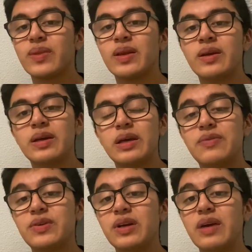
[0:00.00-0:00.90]
If you're
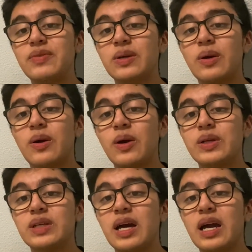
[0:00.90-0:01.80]
having a hard
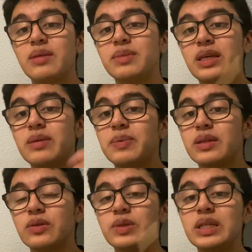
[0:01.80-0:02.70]
time keeping the
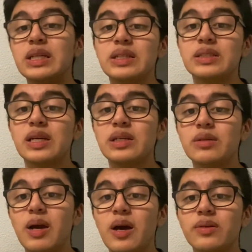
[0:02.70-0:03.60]
reed inside your
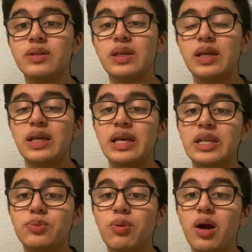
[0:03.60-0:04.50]
mouth, it is
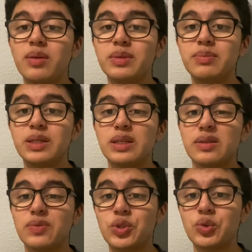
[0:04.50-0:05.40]
probably because of
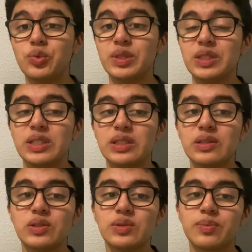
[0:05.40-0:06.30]
two reasons.
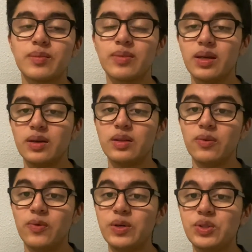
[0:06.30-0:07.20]
The
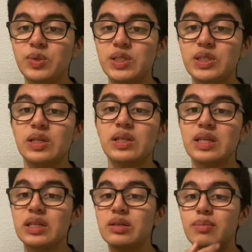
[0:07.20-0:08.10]
first reason is that
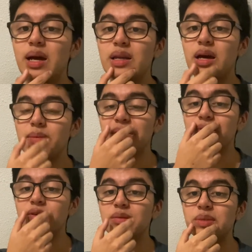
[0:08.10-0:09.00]
you might not be
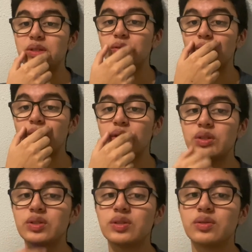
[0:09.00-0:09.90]
firming your
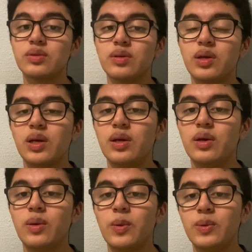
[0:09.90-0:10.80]
corners.
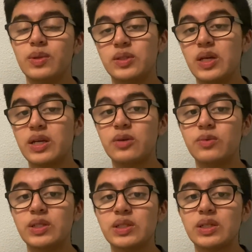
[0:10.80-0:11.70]
The second
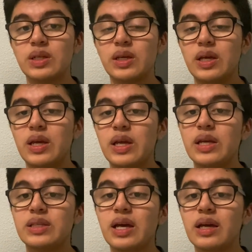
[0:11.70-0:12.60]
reason is
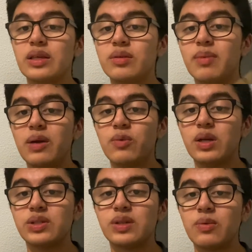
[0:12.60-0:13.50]
that you might want to
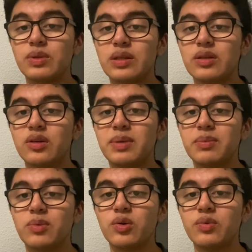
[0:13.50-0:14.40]
start with a little bit
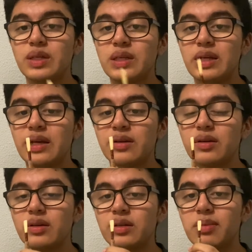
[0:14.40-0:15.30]
more reed anchored on
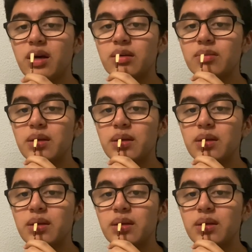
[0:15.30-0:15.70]
your bottom lip.